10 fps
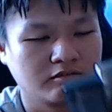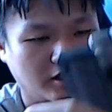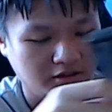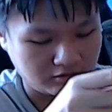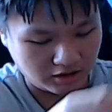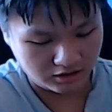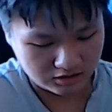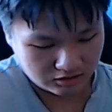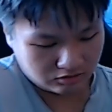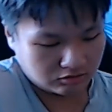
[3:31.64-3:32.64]
Right, okay,
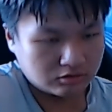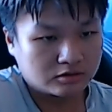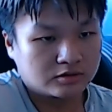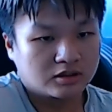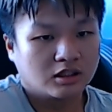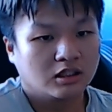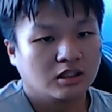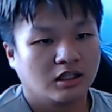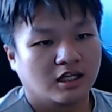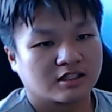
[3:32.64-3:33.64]
so
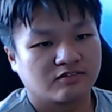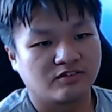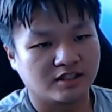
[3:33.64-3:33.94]
let's